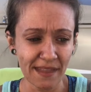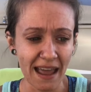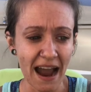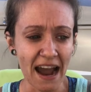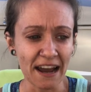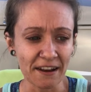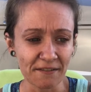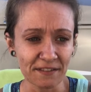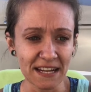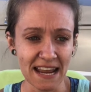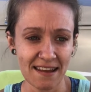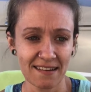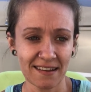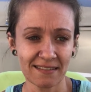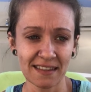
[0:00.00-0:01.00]
I've
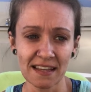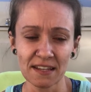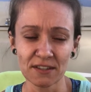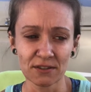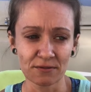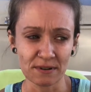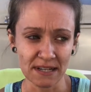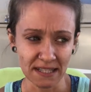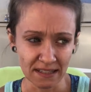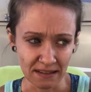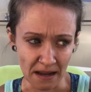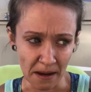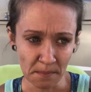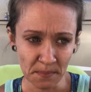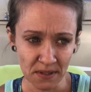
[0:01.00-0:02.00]
taken these 3
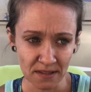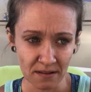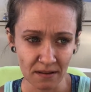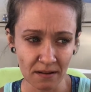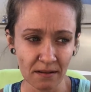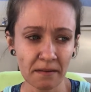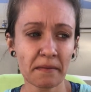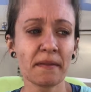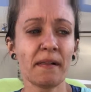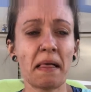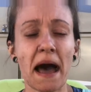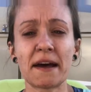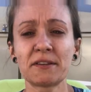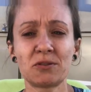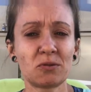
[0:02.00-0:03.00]
steps the
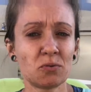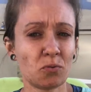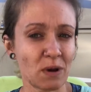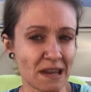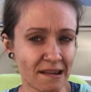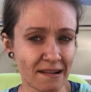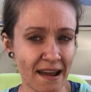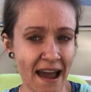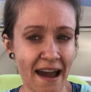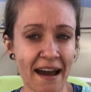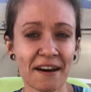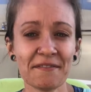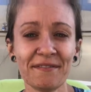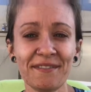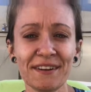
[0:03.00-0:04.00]
last week and a
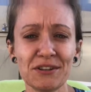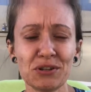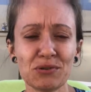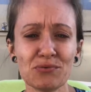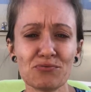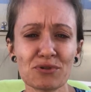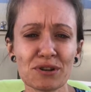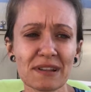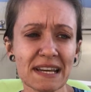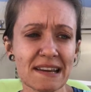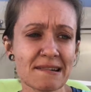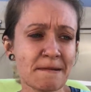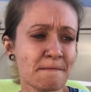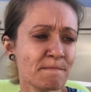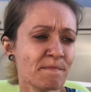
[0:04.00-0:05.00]
half to really
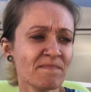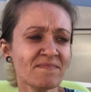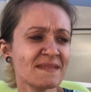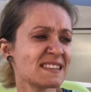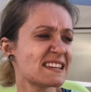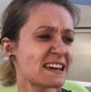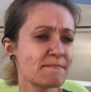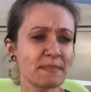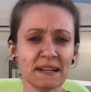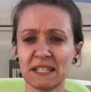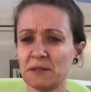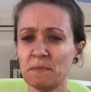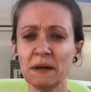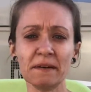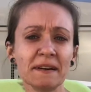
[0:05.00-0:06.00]
get my
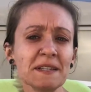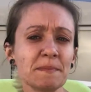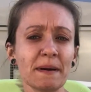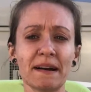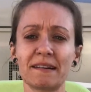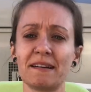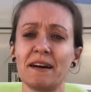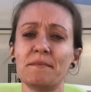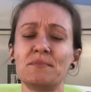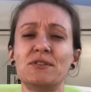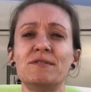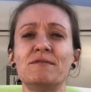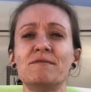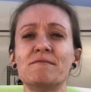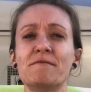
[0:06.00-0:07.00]
spirits back up,
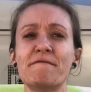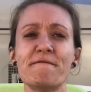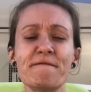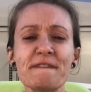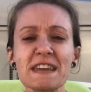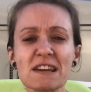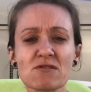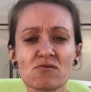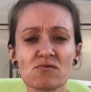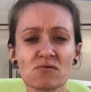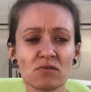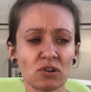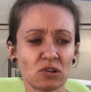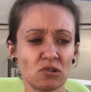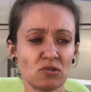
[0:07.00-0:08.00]
to feel
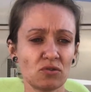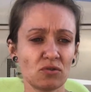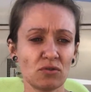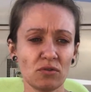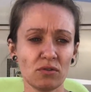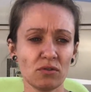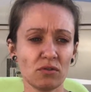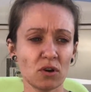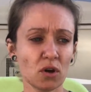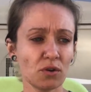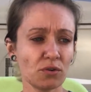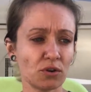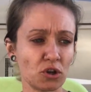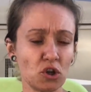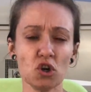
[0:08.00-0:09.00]

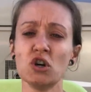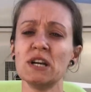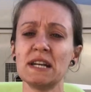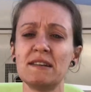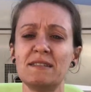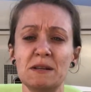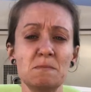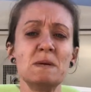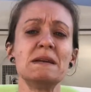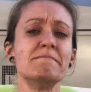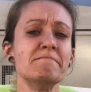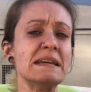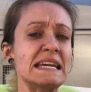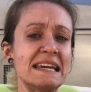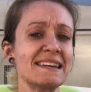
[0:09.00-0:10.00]
good to be
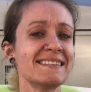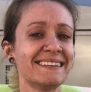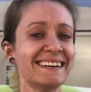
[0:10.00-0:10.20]
me